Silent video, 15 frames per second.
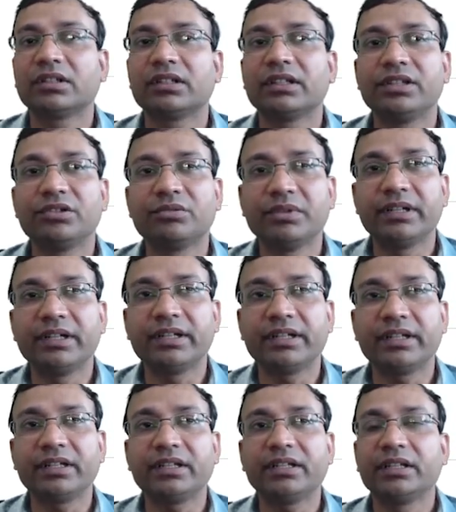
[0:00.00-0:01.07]
the
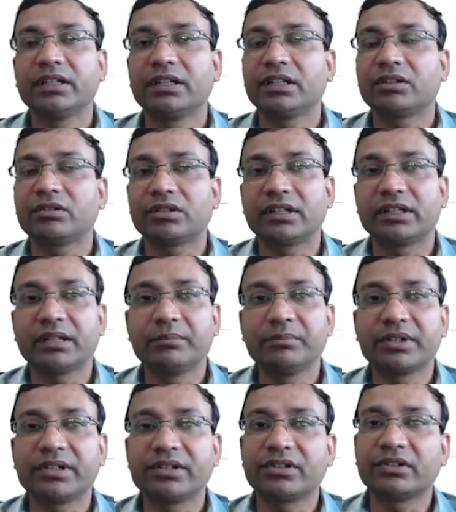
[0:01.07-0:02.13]
humidity, the
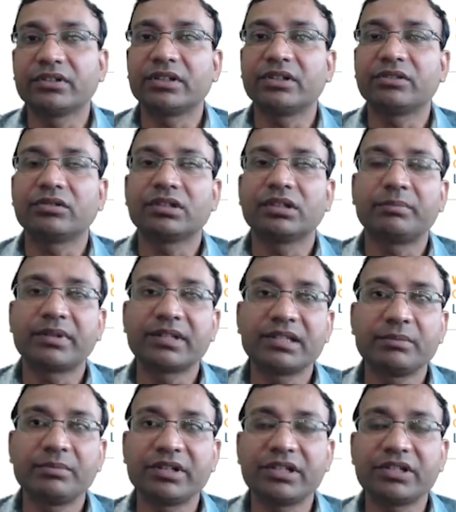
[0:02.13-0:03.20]
temperature, the
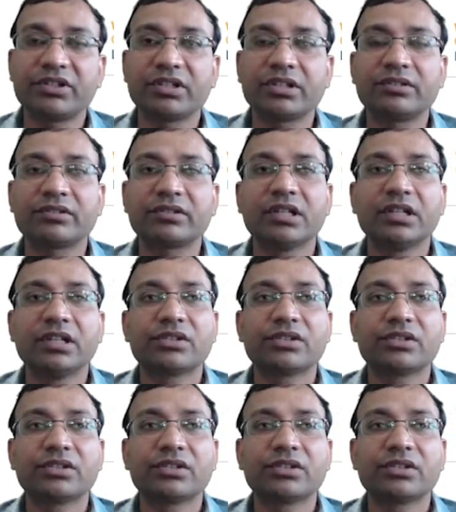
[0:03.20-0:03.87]
precipitation.